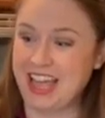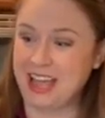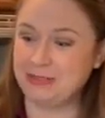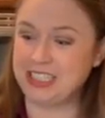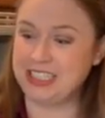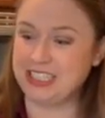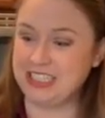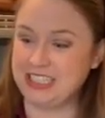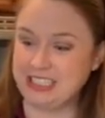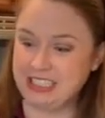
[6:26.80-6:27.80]
just
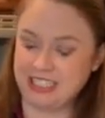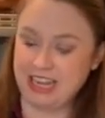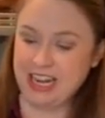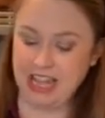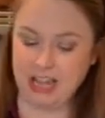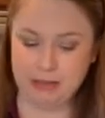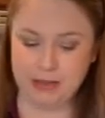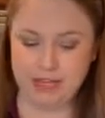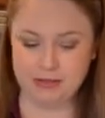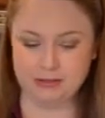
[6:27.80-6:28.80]
to kind of help
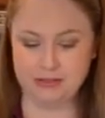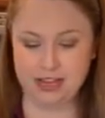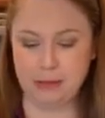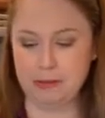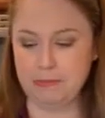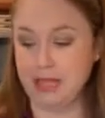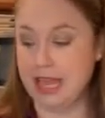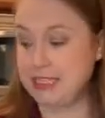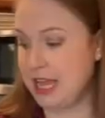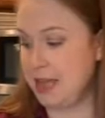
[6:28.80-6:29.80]
it
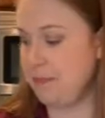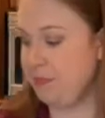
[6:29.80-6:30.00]
blend up.